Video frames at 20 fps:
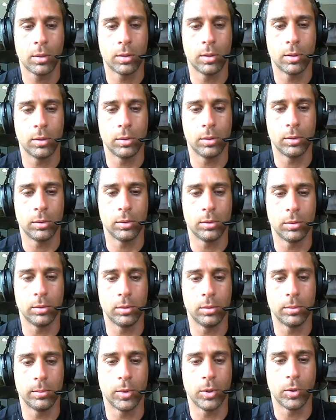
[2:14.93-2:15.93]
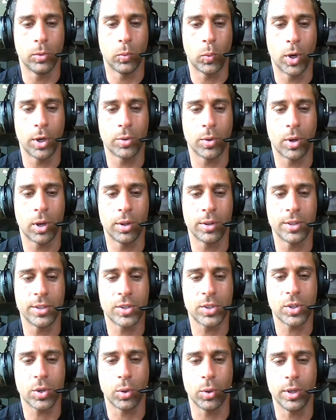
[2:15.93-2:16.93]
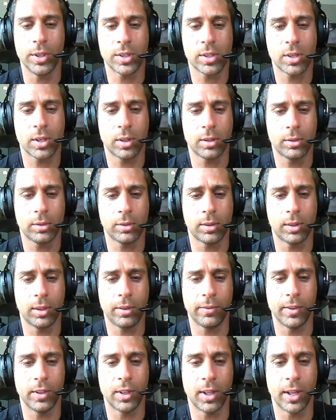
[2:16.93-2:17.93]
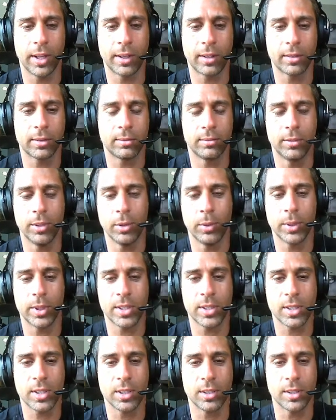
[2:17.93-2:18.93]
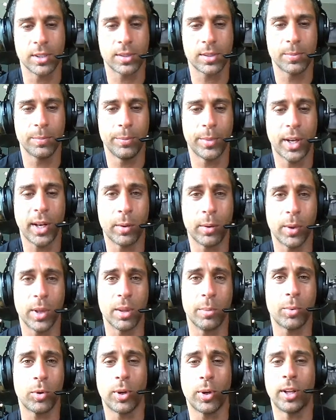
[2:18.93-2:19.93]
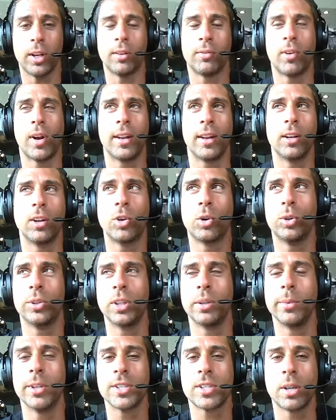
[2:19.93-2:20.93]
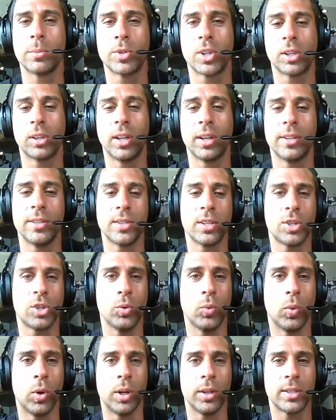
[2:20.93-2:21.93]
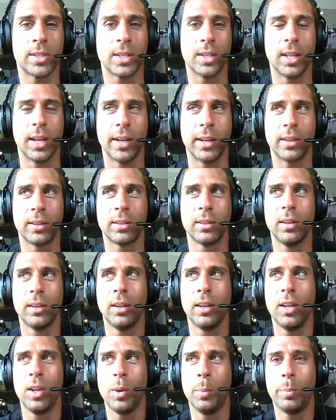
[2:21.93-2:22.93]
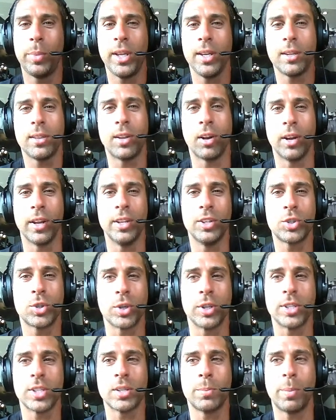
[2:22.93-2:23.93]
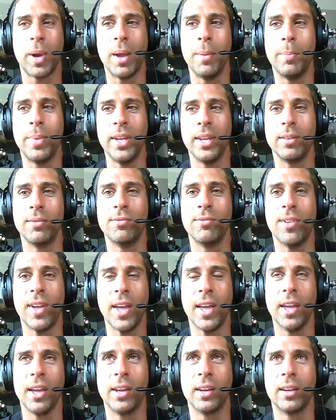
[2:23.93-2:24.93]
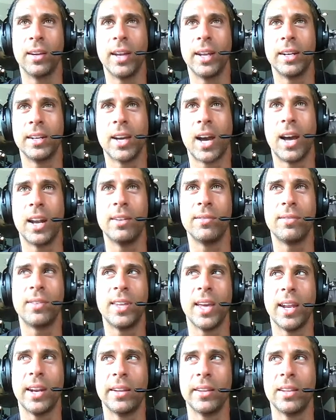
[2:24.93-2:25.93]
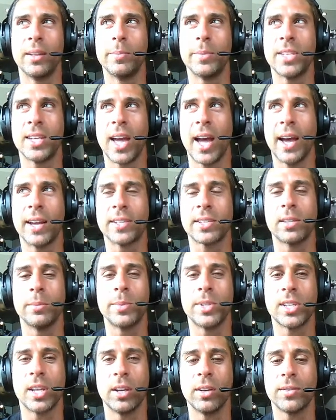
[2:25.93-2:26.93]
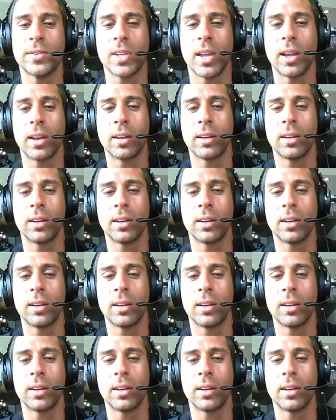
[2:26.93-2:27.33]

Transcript: Um, where do all these toys go? I don't even like know what this is. But anyway, the point of writing a cold email subject line is that you want to like pique their interest by being vague and kind of getting them to ask themselves like,